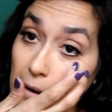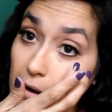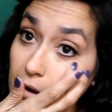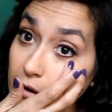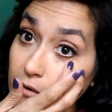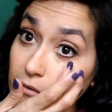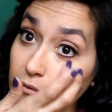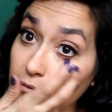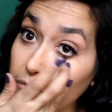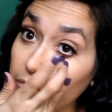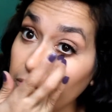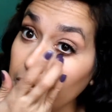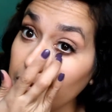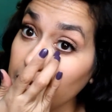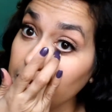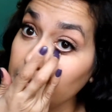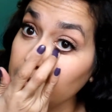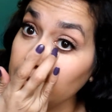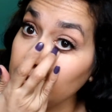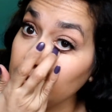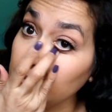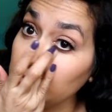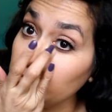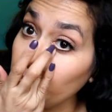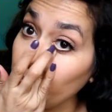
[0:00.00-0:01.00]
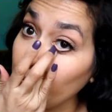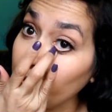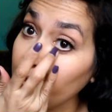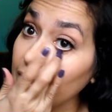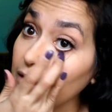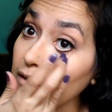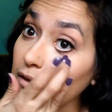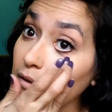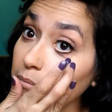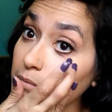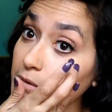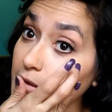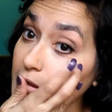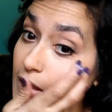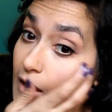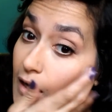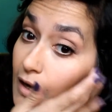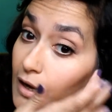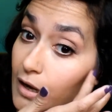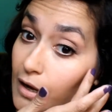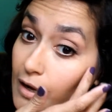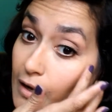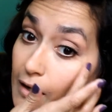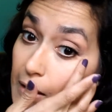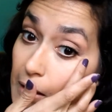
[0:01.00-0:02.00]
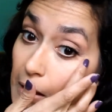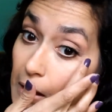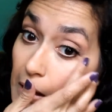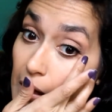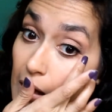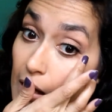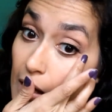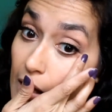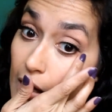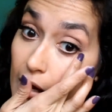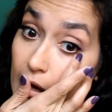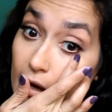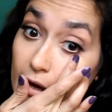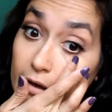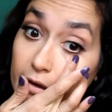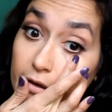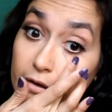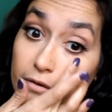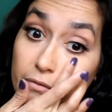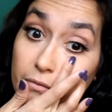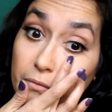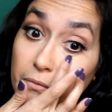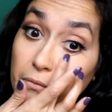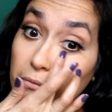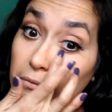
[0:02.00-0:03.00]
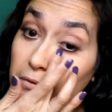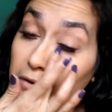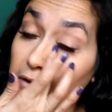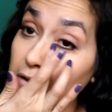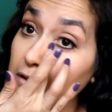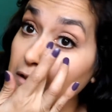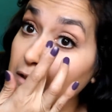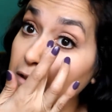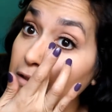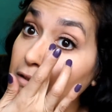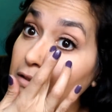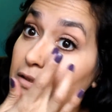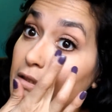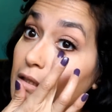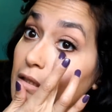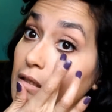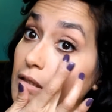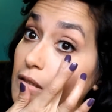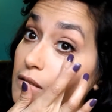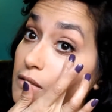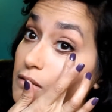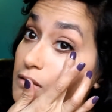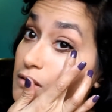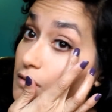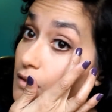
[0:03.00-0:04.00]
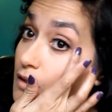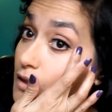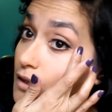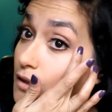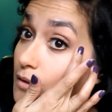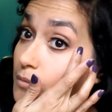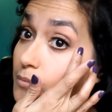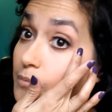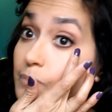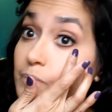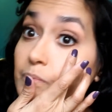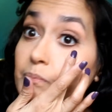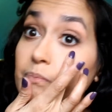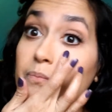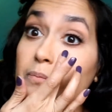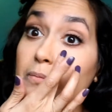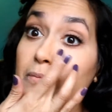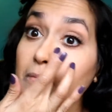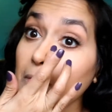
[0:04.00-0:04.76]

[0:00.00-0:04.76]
It really does brighten up the eye and it really does um,